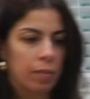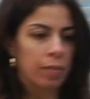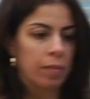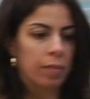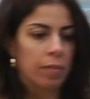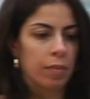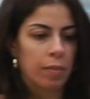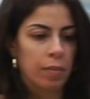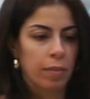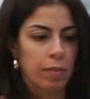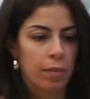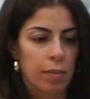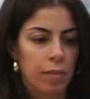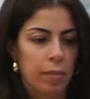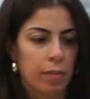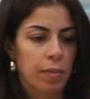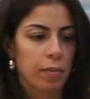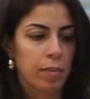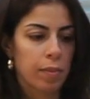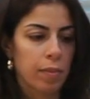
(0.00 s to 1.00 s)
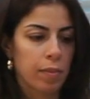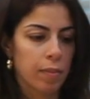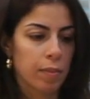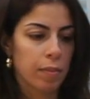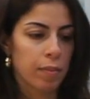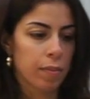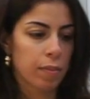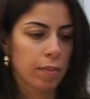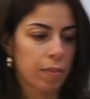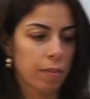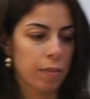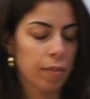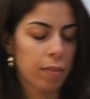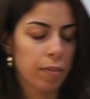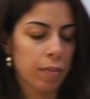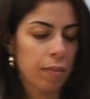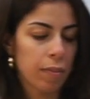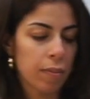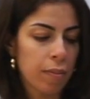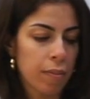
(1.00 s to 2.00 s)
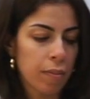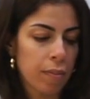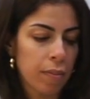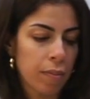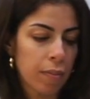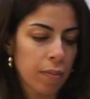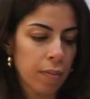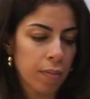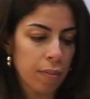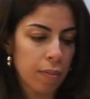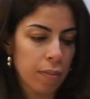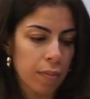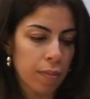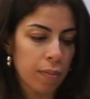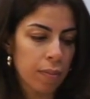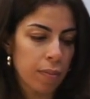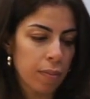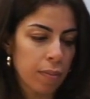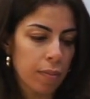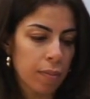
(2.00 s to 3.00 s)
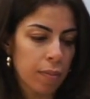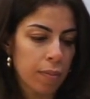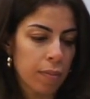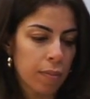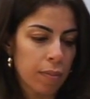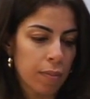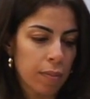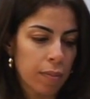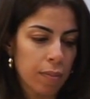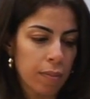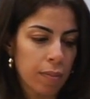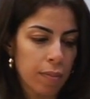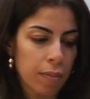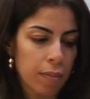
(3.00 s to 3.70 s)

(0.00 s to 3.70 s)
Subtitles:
This person isn't speaking.